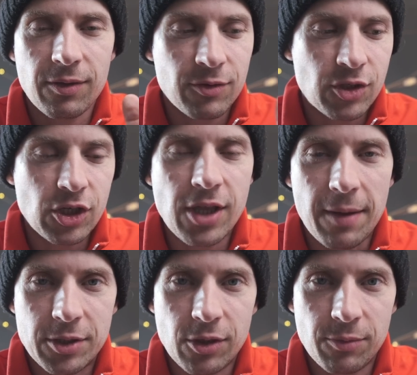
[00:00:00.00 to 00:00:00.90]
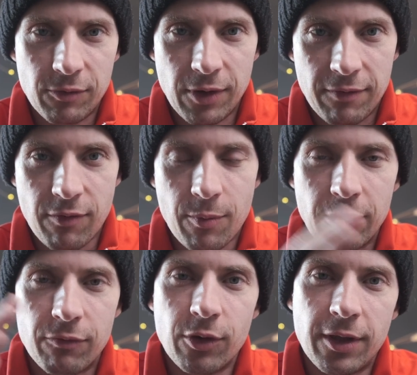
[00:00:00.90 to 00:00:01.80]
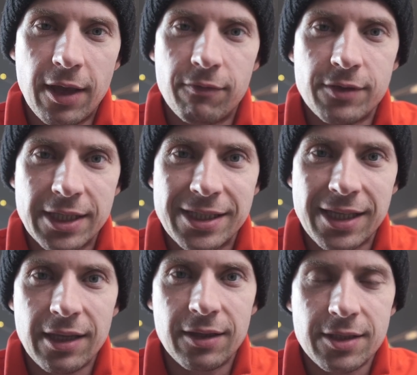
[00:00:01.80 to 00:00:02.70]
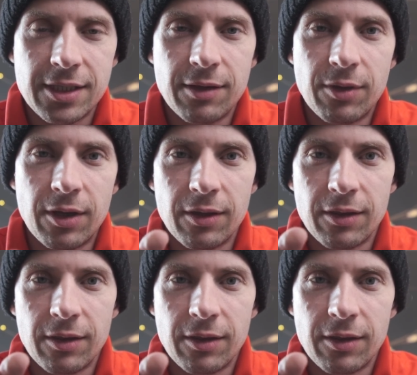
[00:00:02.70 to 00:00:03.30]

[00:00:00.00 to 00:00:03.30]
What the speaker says: changed the aperture between f1.4 to f16 to see the